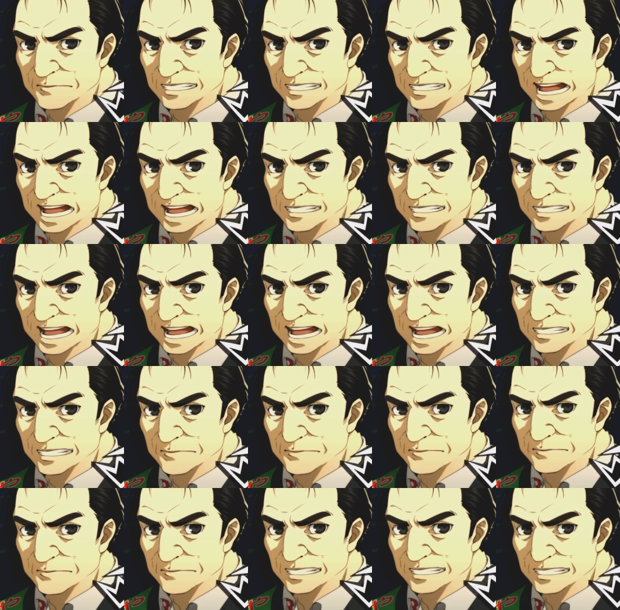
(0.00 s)
The fact that
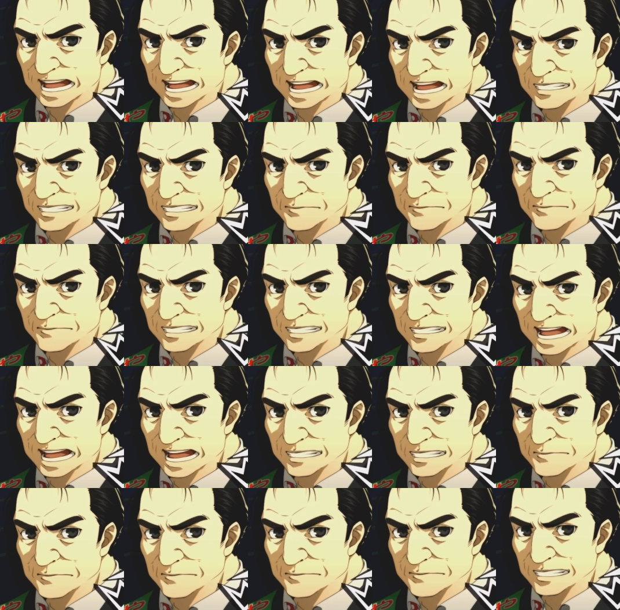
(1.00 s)
they're being eye
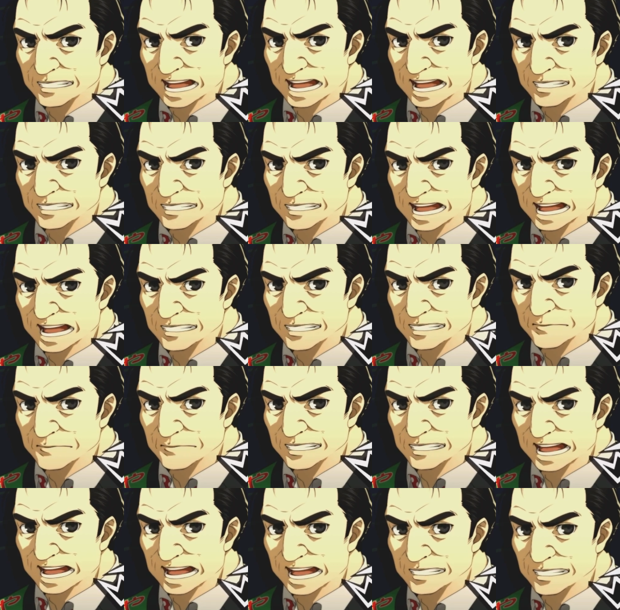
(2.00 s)

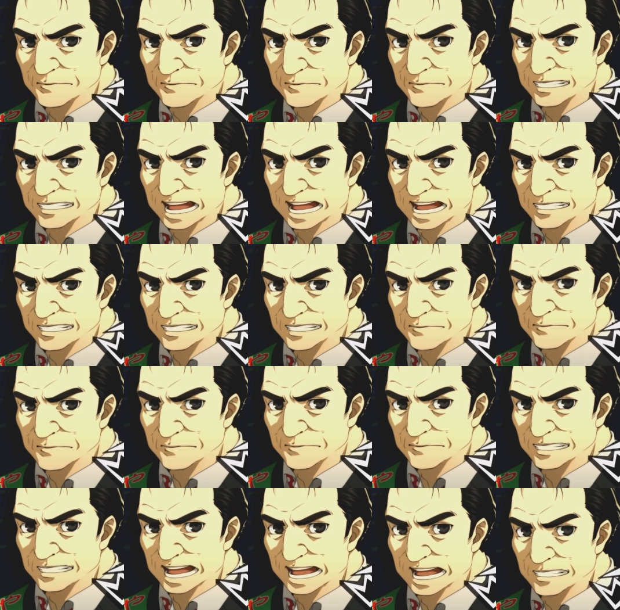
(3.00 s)
lionized
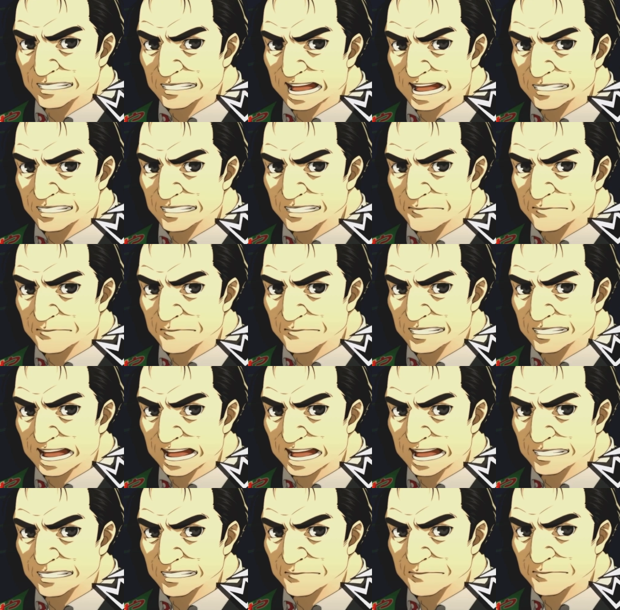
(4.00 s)
as proof that the
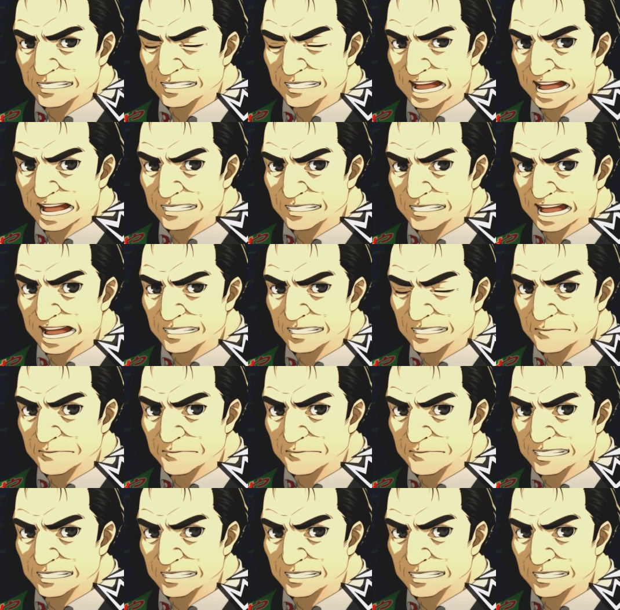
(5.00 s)
government is malfunctioning.